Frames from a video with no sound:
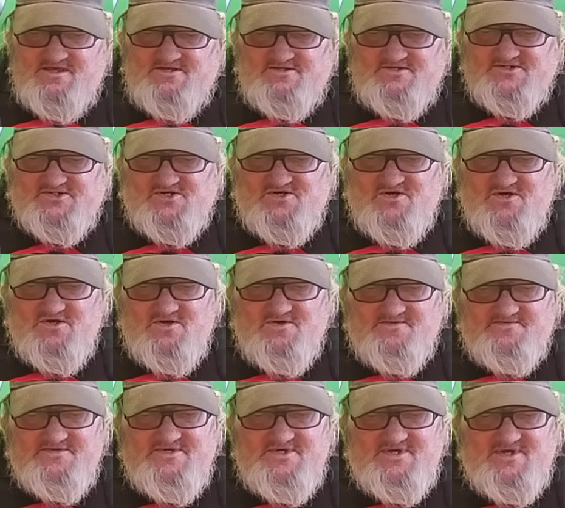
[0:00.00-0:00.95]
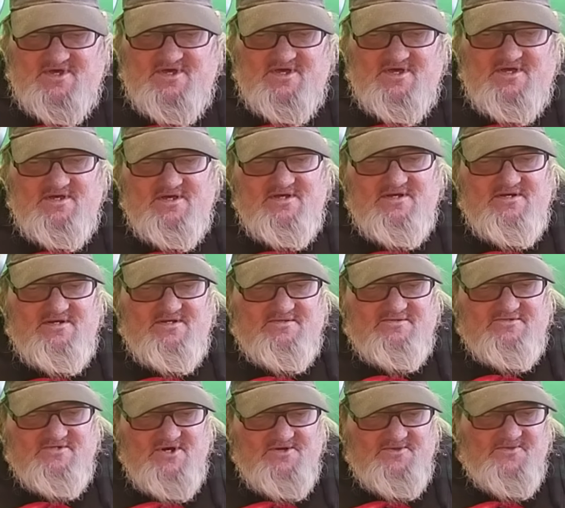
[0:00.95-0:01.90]
So uh,
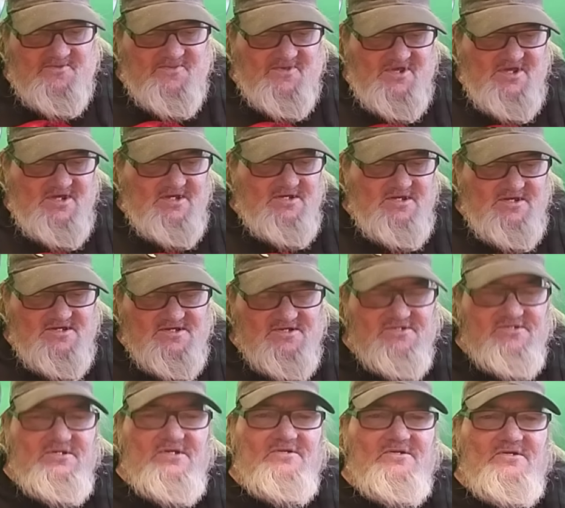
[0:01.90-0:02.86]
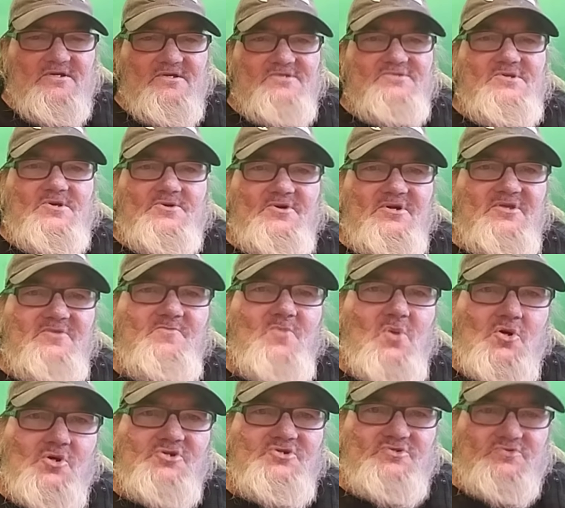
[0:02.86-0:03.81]
another thing is, is there any
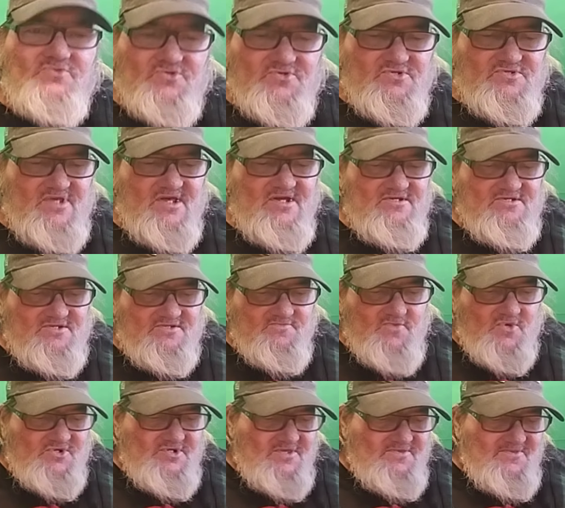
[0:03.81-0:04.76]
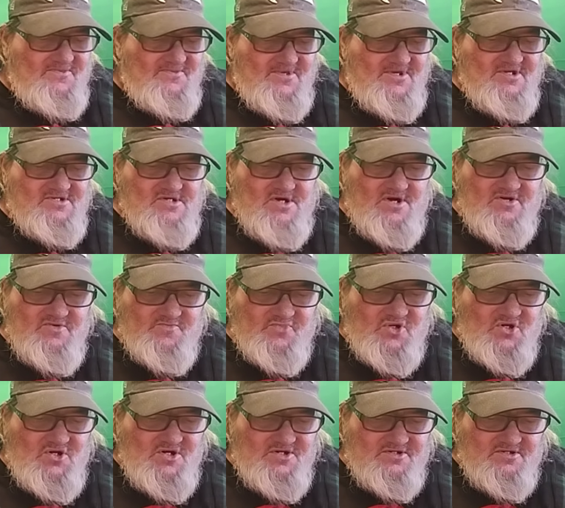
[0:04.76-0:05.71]
marshals? That's one of the things I already
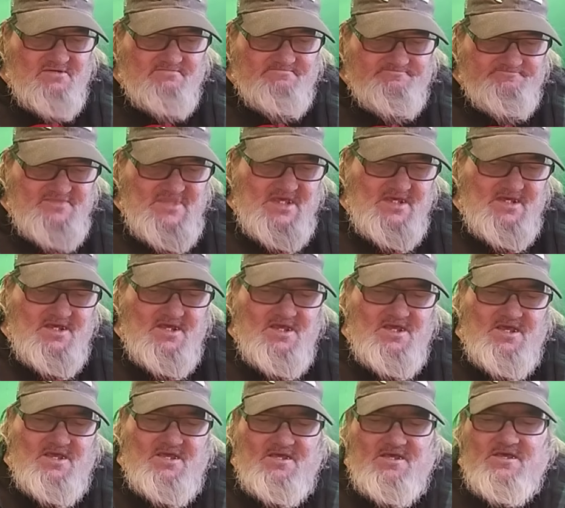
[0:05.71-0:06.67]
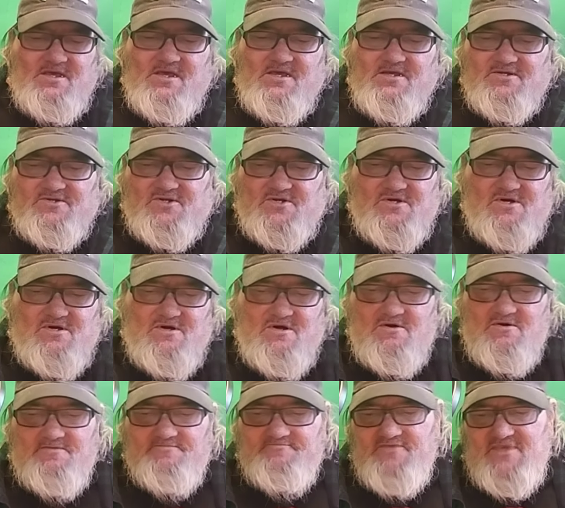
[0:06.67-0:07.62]
brought up.
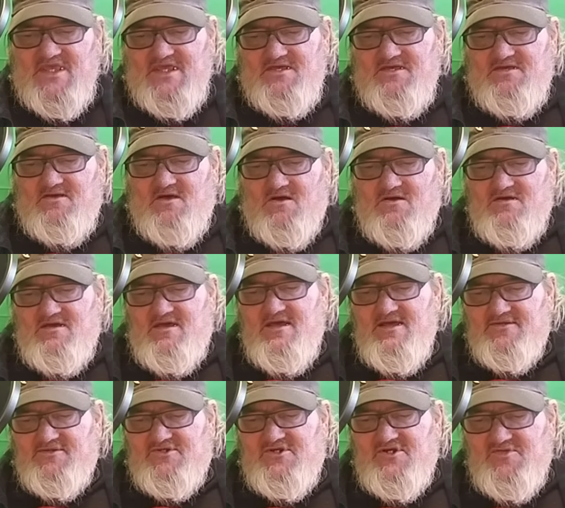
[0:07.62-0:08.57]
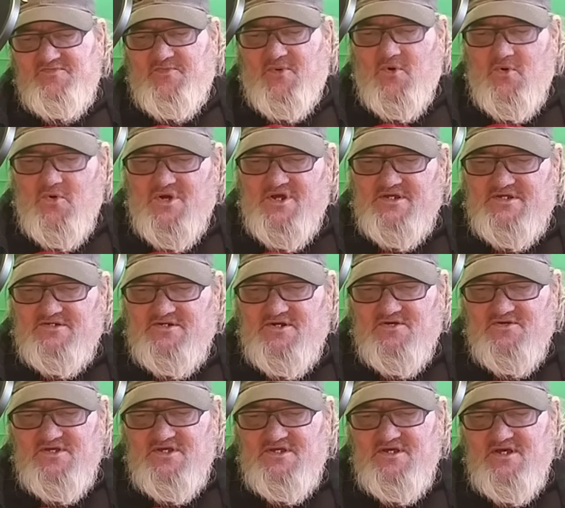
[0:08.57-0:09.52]
So at this point, you know,
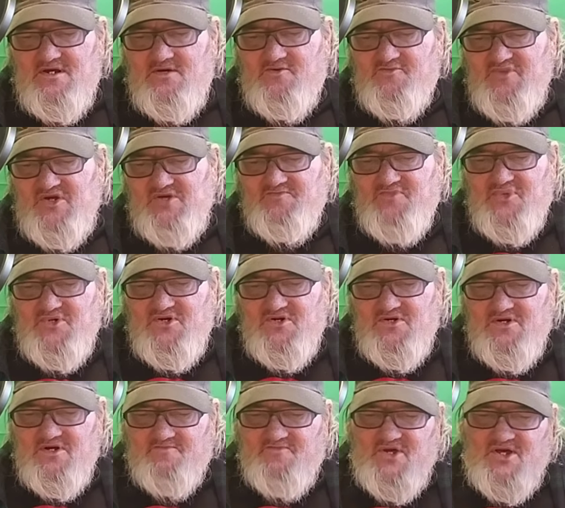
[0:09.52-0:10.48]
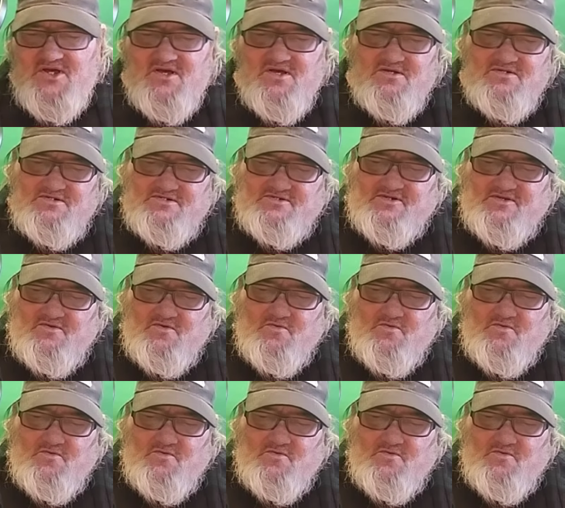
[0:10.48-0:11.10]
you got to remember about